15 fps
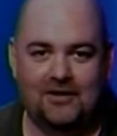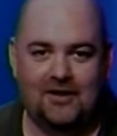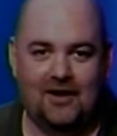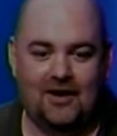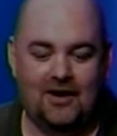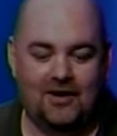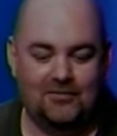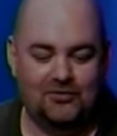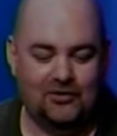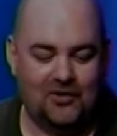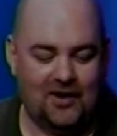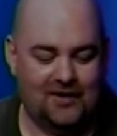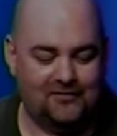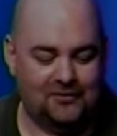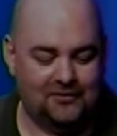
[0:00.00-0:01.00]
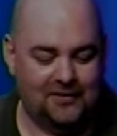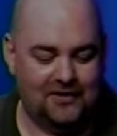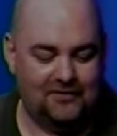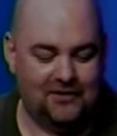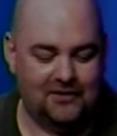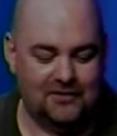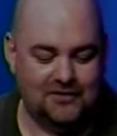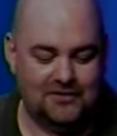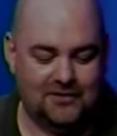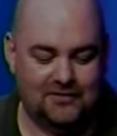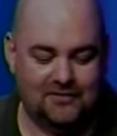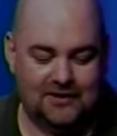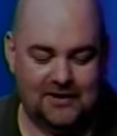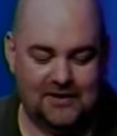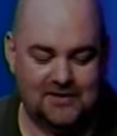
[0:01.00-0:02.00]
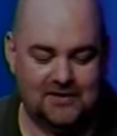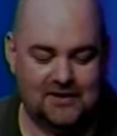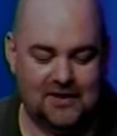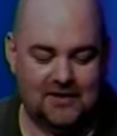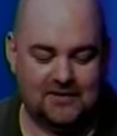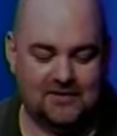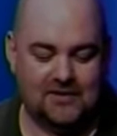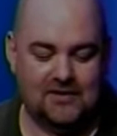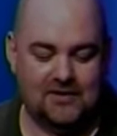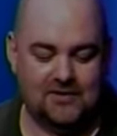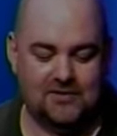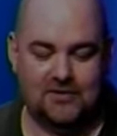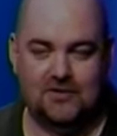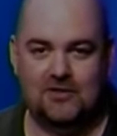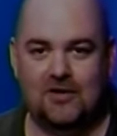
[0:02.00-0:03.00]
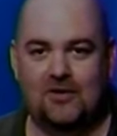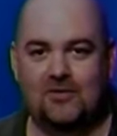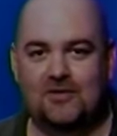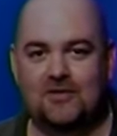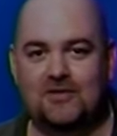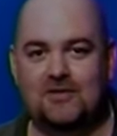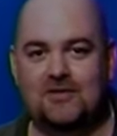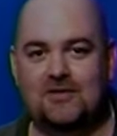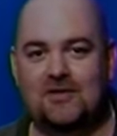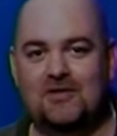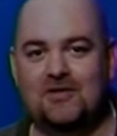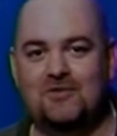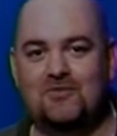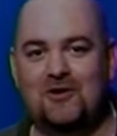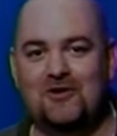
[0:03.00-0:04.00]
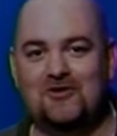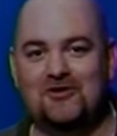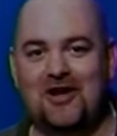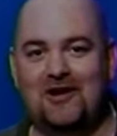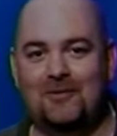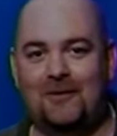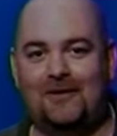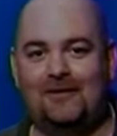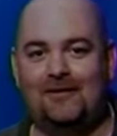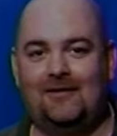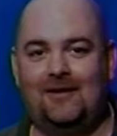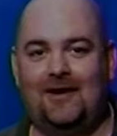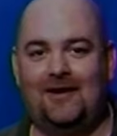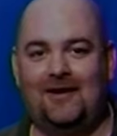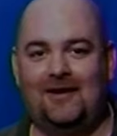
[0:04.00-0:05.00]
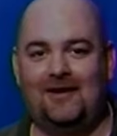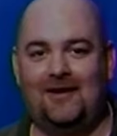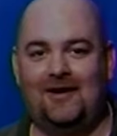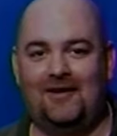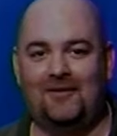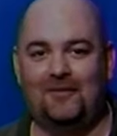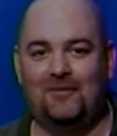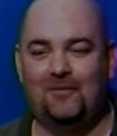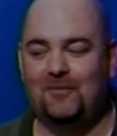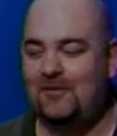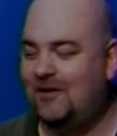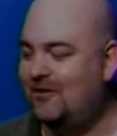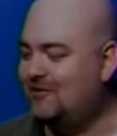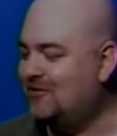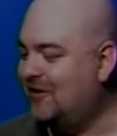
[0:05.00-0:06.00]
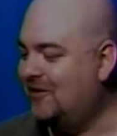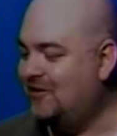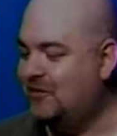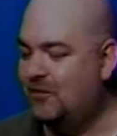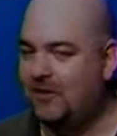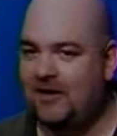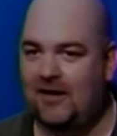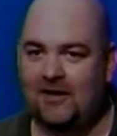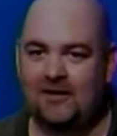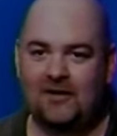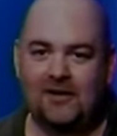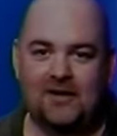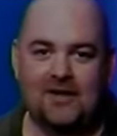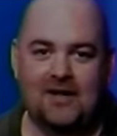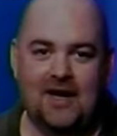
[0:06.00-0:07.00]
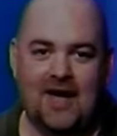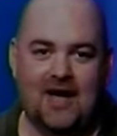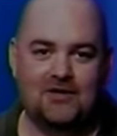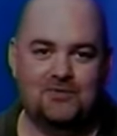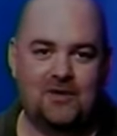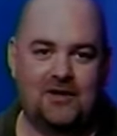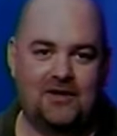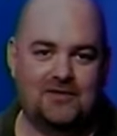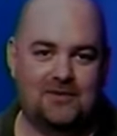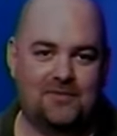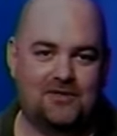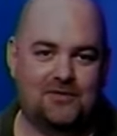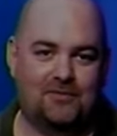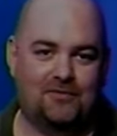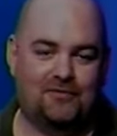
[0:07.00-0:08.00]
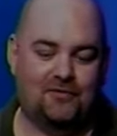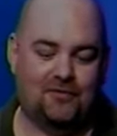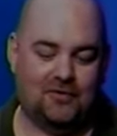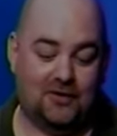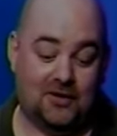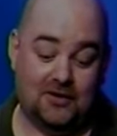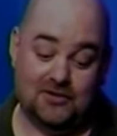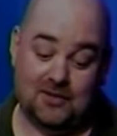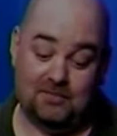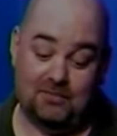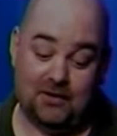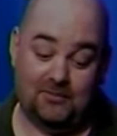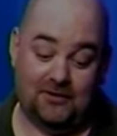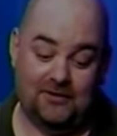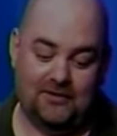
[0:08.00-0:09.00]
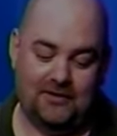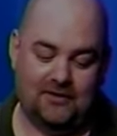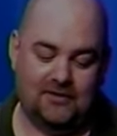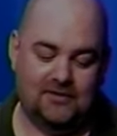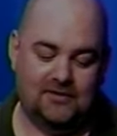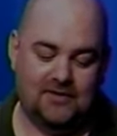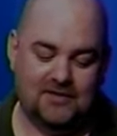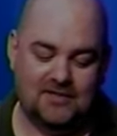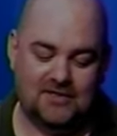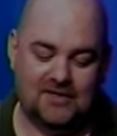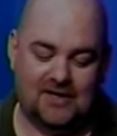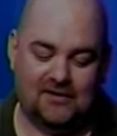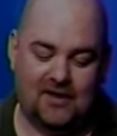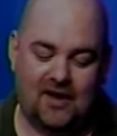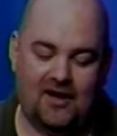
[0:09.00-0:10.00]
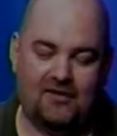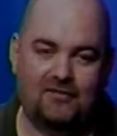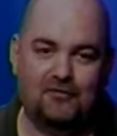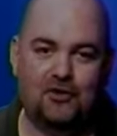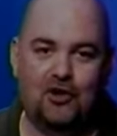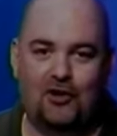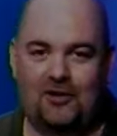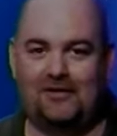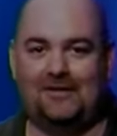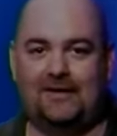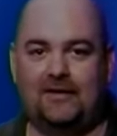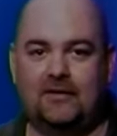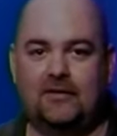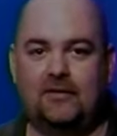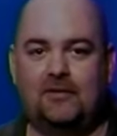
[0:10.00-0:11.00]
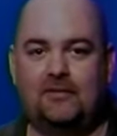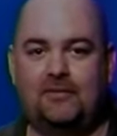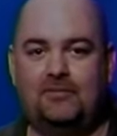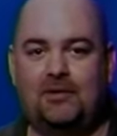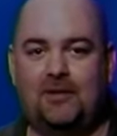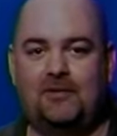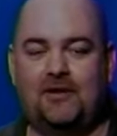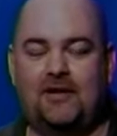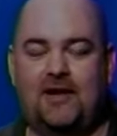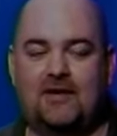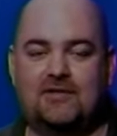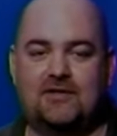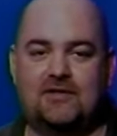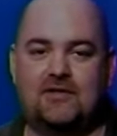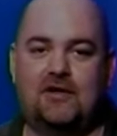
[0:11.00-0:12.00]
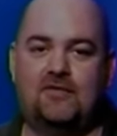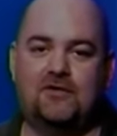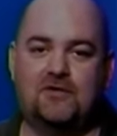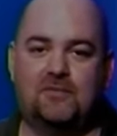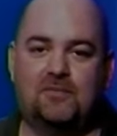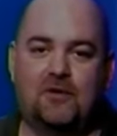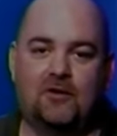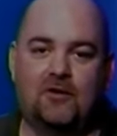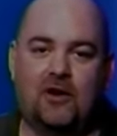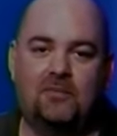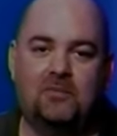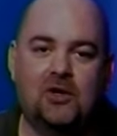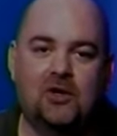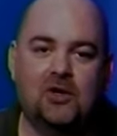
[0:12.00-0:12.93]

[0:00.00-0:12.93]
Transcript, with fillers: Um, so after 11 years of the ACA, 10 years of the show, this is this is what you're stuck with, and uh, we'll be here trying to do what we can. As we, as I mentioned before, as I probably didn't, this is a live call-in public access television program.